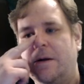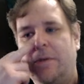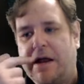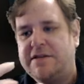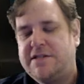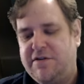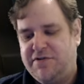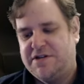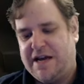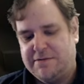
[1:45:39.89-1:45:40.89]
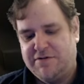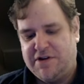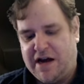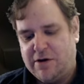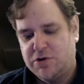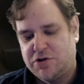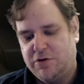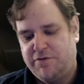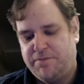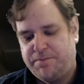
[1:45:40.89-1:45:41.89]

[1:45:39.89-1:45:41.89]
there's different types of video. I always sort of